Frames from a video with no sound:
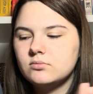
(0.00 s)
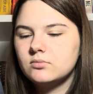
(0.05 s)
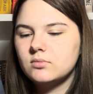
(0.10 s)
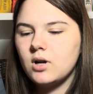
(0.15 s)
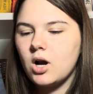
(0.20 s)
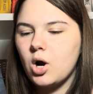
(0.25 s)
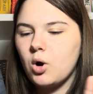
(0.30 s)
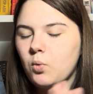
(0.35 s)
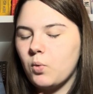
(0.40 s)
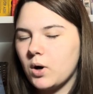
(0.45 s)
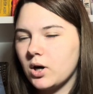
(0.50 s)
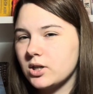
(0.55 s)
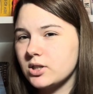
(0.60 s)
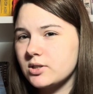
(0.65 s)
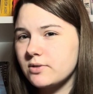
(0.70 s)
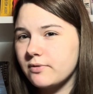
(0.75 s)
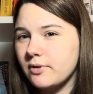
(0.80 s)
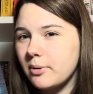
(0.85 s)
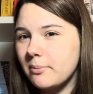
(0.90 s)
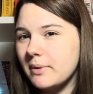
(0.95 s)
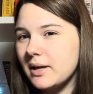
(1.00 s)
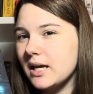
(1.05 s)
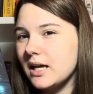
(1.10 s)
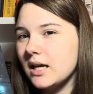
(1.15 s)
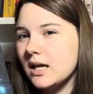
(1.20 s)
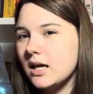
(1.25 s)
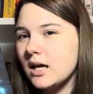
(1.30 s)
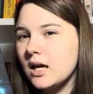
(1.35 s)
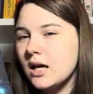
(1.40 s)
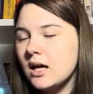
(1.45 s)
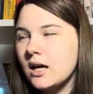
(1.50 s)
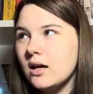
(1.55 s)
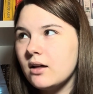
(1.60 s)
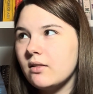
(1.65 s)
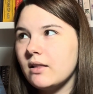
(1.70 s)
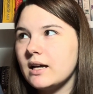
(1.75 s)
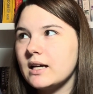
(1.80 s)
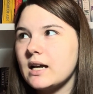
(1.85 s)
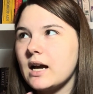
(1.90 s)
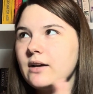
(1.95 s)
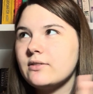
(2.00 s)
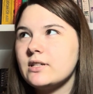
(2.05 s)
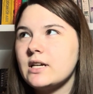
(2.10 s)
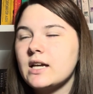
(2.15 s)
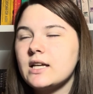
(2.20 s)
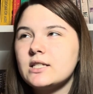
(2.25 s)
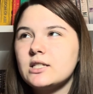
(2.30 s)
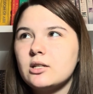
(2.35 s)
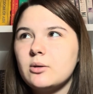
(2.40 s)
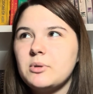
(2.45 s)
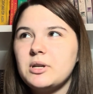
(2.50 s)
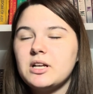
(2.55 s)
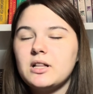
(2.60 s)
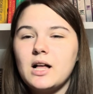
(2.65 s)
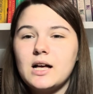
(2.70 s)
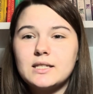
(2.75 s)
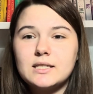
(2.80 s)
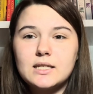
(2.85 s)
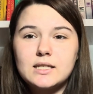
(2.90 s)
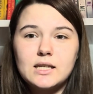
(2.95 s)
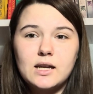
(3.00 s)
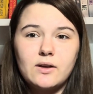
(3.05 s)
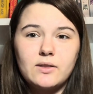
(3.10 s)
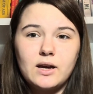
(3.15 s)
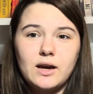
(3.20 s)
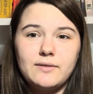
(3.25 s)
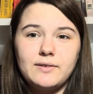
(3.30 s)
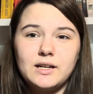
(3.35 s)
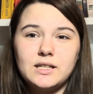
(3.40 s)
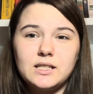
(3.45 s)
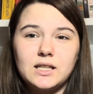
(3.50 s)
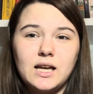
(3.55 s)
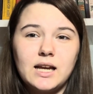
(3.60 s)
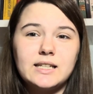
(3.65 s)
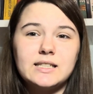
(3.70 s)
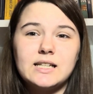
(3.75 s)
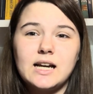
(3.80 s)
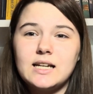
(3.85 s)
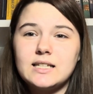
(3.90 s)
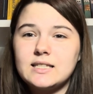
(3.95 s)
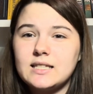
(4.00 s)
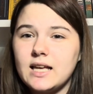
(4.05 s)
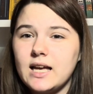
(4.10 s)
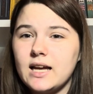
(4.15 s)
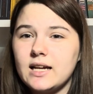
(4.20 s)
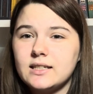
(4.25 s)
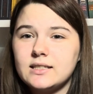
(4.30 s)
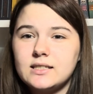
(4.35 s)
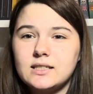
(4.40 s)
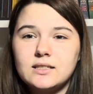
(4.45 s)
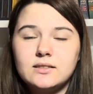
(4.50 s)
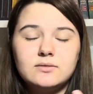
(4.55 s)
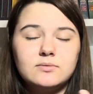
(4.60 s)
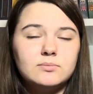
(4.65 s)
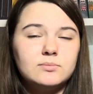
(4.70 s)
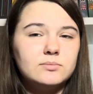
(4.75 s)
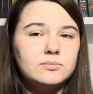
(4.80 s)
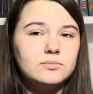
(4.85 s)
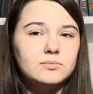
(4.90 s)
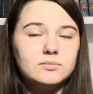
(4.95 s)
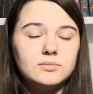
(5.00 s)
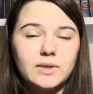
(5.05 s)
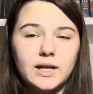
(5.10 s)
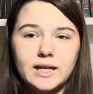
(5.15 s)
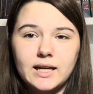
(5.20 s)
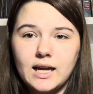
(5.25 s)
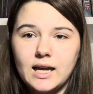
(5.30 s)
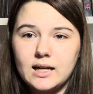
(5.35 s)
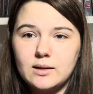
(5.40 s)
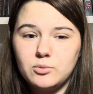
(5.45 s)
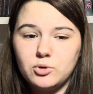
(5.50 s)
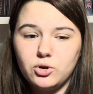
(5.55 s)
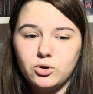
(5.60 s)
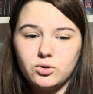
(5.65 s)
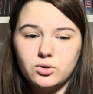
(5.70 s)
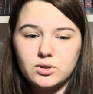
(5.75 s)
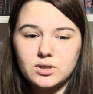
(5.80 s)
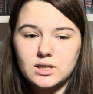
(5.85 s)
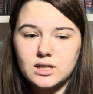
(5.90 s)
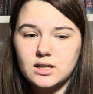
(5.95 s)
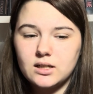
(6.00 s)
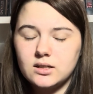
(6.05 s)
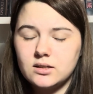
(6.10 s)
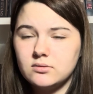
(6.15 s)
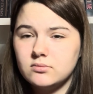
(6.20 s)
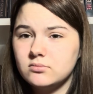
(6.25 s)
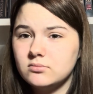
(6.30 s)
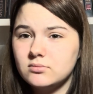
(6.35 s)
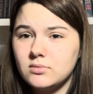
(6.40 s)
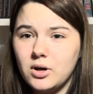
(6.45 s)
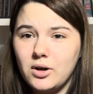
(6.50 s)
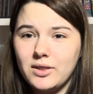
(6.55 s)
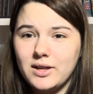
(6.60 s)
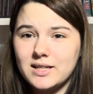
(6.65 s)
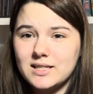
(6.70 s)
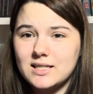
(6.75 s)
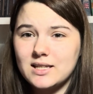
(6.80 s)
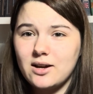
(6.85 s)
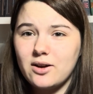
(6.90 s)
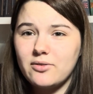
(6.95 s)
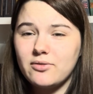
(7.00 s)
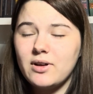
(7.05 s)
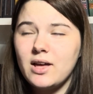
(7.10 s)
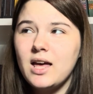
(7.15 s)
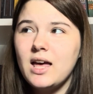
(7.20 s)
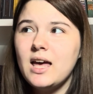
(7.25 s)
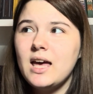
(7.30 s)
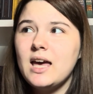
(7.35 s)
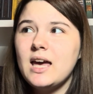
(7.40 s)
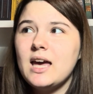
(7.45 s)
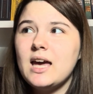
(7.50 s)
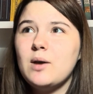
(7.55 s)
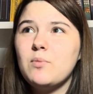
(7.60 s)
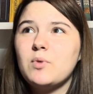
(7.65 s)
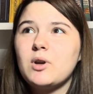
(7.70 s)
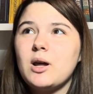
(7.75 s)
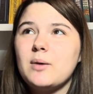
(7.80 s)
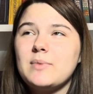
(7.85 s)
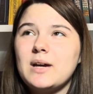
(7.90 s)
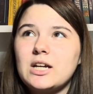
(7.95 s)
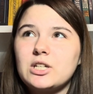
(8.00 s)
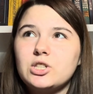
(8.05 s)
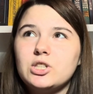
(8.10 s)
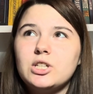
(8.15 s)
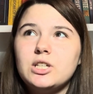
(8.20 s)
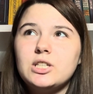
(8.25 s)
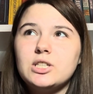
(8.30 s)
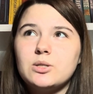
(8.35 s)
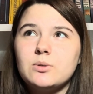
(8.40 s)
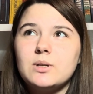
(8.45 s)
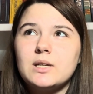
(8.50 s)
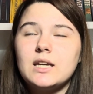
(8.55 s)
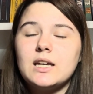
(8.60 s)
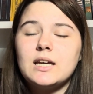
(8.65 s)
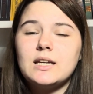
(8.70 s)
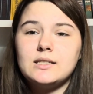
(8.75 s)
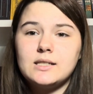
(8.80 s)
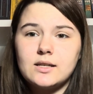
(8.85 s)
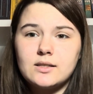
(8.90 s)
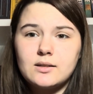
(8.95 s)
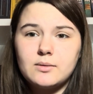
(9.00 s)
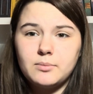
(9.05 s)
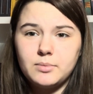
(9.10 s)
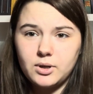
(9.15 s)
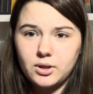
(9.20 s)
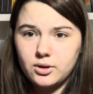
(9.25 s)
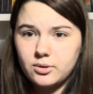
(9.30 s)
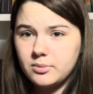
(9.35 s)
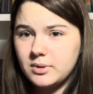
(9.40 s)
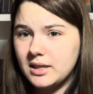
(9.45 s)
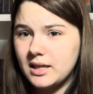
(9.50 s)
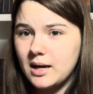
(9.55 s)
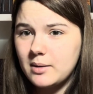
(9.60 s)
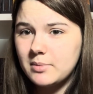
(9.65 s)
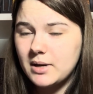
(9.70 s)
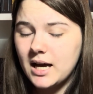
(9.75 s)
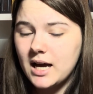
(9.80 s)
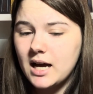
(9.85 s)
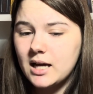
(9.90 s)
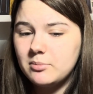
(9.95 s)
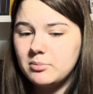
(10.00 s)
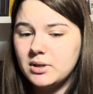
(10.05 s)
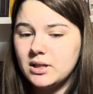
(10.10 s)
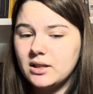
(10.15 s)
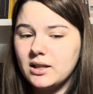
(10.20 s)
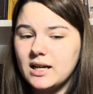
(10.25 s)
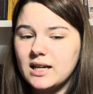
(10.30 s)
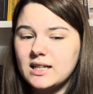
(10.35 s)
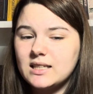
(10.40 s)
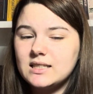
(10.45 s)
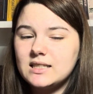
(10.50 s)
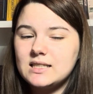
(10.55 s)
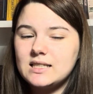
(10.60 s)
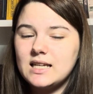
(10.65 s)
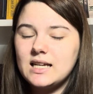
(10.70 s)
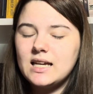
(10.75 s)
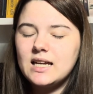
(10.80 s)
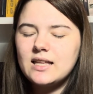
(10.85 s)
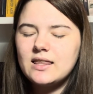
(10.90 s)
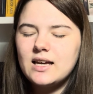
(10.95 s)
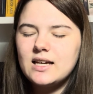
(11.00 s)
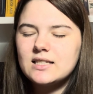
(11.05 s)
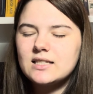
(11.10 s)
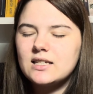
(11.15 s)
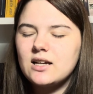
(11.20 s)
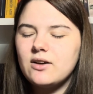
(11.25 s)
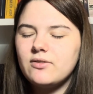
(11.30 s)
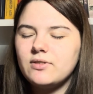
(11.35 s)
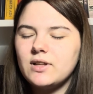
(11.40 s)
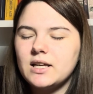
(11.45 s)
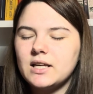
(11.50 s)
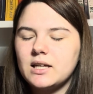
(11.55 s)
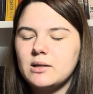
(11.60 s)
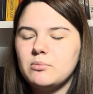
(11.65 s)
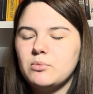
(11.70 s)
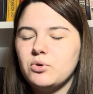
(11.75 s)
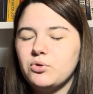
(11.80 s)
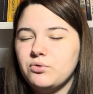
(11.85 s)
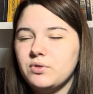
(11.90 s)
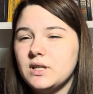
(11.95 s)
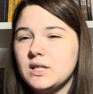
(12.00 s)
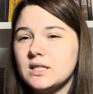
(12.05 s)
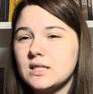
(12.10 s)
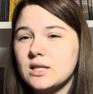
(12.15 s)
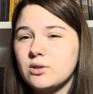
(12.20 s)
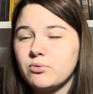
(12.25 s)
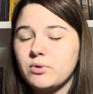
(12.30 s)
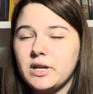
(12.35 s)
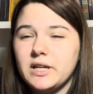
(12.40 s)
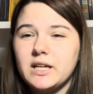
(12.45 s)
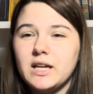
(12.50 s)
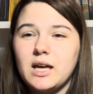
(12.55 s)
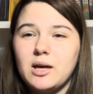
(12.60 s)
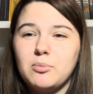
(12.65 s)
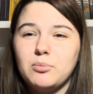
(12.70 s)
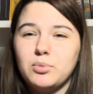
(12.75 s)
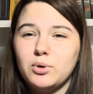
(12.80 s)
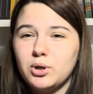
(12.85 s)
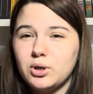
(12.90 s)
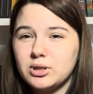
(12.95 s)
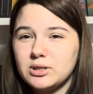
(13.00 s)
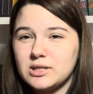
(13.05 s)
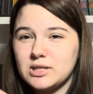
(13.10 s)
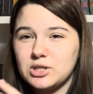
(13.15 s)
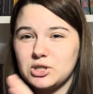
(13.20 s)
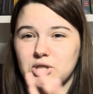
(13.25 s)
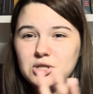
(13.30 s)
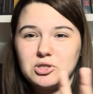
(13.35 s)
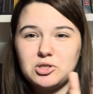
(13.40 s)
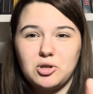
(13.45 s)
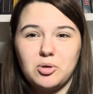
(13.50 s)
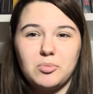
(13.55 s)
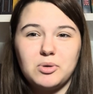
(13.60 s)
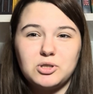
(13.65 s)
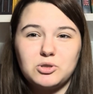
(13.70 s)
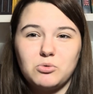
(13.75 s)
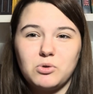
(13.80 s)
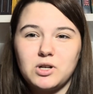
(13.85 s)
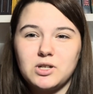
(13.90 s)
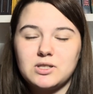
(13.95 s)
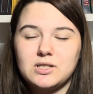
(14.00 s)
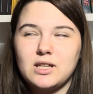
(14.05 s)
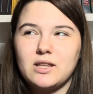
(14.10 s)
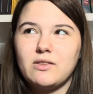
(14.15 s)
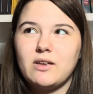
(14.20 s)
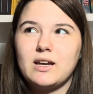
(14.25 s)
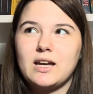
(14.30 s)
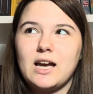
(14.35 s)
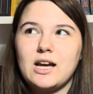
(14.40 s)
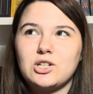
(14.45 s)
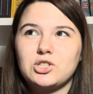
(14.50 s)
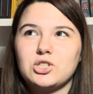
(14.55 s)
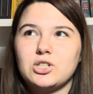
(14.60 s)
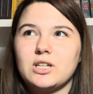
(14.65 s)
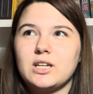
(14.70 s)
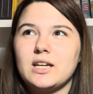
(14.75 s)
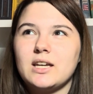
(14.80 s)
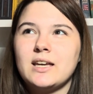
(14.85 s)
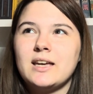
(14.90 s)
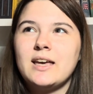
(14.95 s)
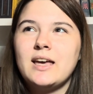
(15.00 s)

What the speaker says: are worse for me. Like, I've taken so many classes now that I've had to, like, dissect, like, animals and all that stuff. And when I'm actually doing it, it doesn't bother me that bad. But, like, seeing that stuff, like, in movies and reading it in books is just so much worse than, like, actually